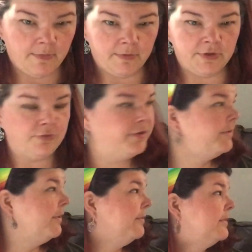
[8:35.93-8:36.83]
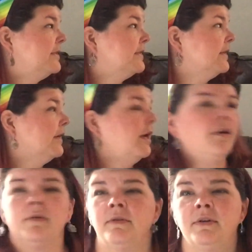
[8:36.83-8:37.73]
But which one am I missing?
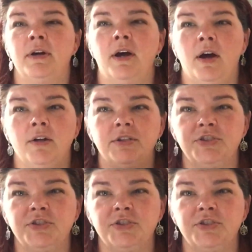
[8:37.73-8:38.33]
Oh, hold